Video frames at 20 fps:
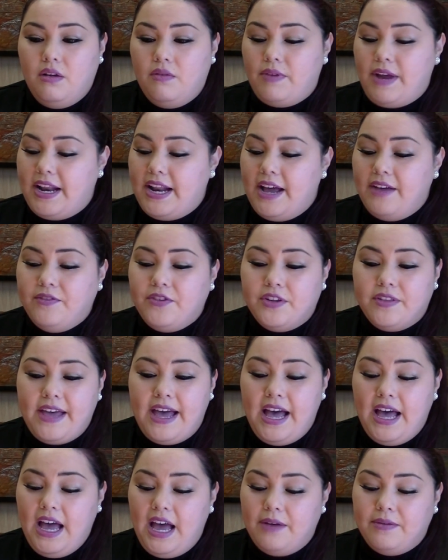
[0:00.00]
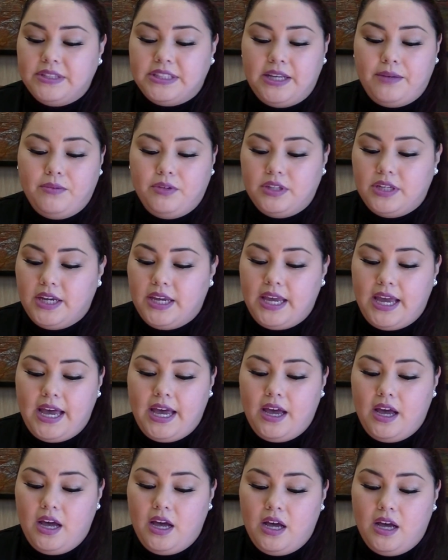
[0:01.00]
right after that, I was able to
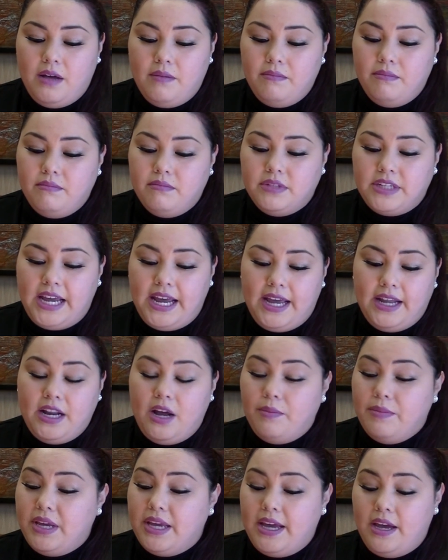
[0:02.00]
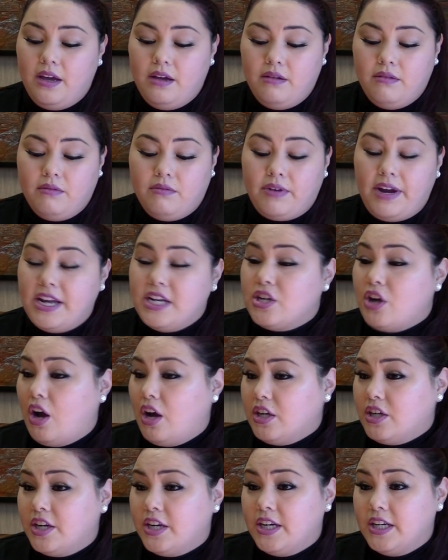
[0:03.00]
get, Dianne helped me get great
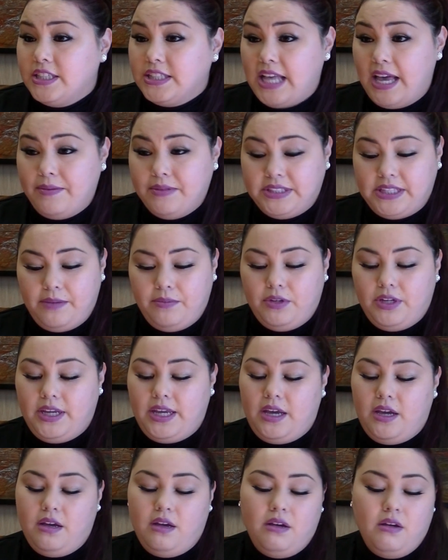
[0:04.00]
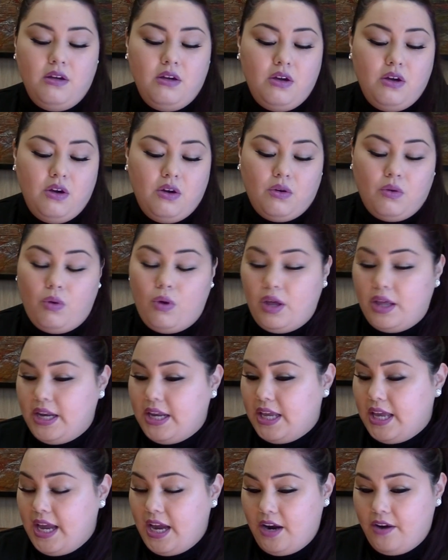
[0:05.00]
doctors. I was able to get quality
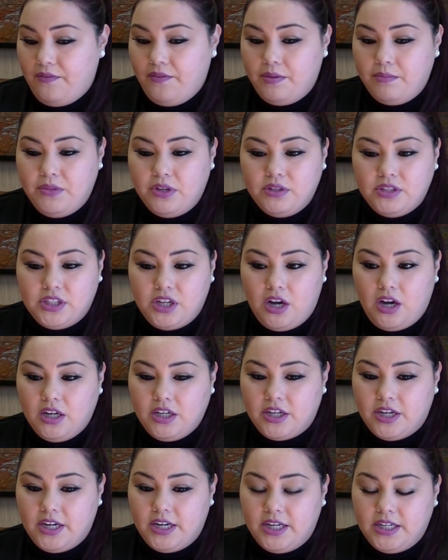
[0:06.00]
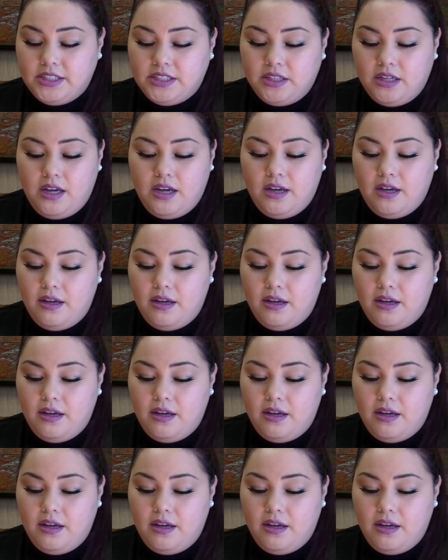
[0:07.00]
care from those doctors,